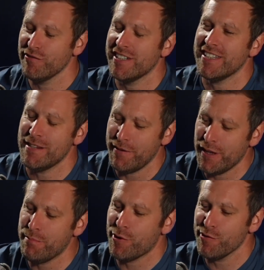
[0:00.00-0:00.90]
just about
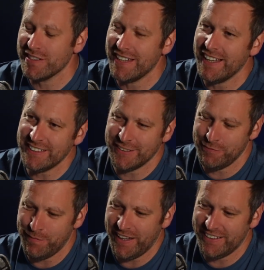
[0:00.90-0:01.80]
the process
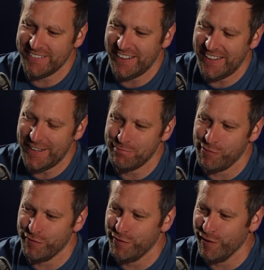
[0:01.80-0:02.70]
of buying
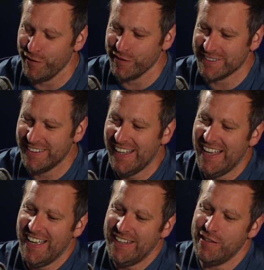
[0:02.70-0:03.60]
portfolios. And
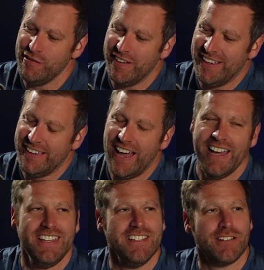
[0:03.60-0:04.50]
I
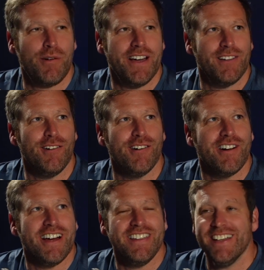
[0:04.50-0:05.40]
hear quite a
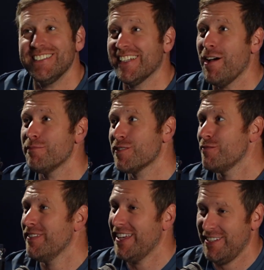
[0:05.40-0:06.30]
lot, and this comes
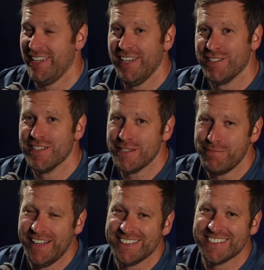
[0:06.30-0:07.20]
from the education
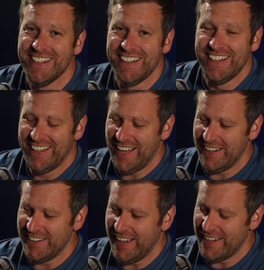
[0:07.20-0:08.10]
space
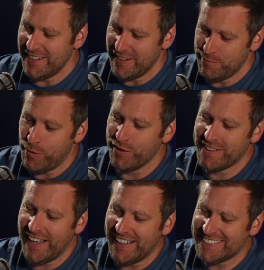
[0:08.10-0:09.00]
and
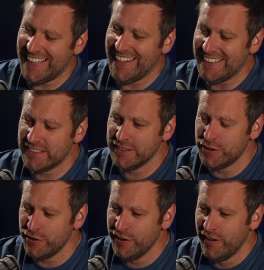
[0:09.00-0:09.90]
podcasts that I listen
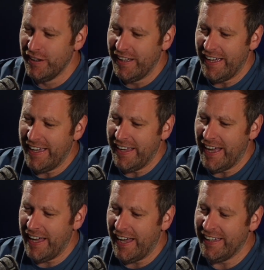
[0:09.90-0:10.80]
to.
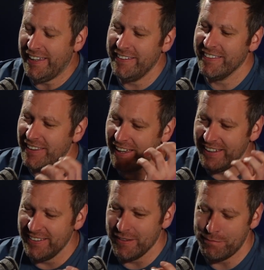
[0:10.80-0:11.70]
I hear the
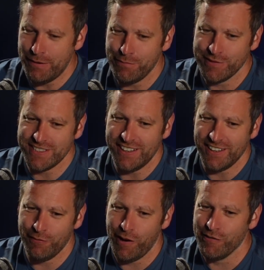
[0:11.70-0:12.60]
line that people say
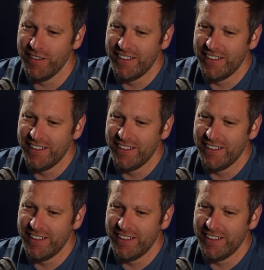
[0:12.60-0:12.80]
to you, well,